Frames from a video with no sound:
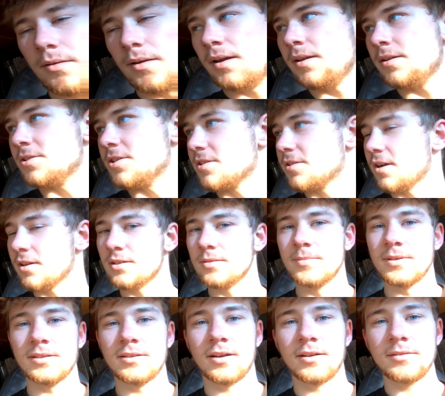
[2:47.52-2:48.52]
All right, just got to
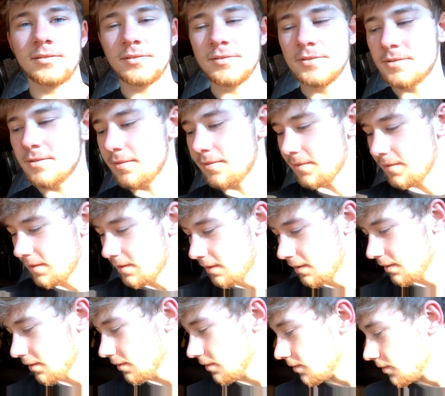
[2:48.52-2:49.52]
McDonald's,
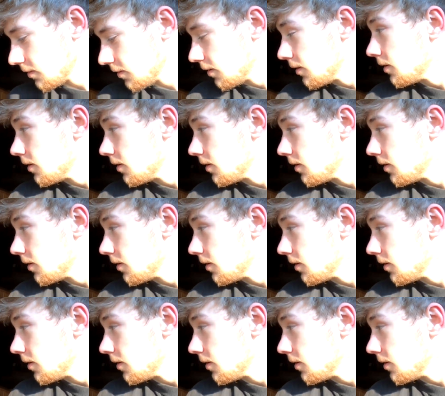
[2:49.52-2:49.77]
and